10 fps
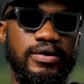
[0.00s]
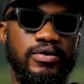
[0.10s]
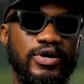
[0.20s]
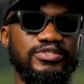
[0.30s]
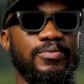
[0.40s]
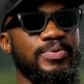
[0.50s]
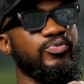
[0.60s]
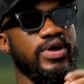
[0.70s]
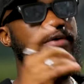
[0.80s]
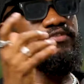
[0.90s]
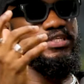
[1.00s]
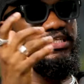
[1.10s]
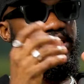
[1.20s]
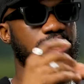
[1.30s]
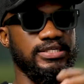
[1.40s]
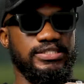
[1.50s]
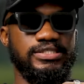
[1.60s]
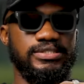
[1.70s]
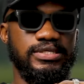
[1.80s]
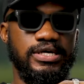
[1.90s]
Or a topic we have to
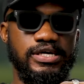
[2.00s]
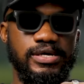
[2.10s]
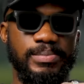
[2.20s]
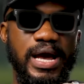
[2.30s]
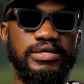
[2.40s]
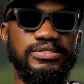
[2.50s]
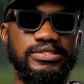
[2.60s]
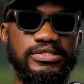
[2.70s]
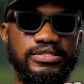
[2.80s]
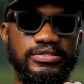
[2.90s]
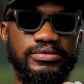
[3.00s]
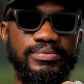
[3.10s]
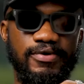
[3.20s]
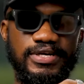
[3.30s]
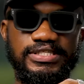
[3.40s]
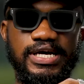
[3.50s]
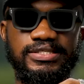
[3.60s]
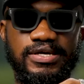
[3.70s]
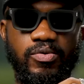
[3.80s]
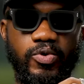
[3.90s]
discuss. How to
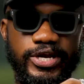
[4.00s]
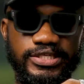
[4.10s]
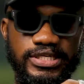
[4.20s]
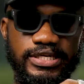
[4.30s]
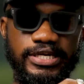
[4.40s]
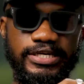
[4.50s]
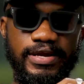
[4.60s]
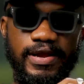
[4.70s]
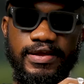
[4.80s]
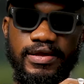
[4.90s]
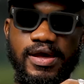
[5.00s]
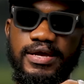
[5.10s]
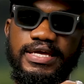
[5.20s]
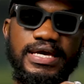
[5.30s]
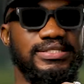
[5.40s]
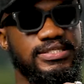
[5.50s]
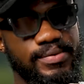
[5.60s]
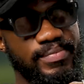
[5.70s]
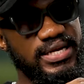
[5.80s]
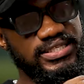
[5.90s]
monetize our works and then get
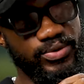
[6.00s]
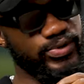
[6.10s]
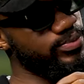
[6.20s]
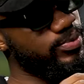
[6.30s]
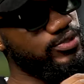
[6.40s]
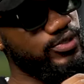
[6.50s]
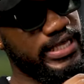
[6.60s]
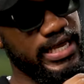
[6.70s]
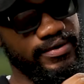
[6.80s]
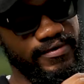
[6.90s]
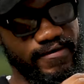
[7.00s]
the monies that we're supposed to get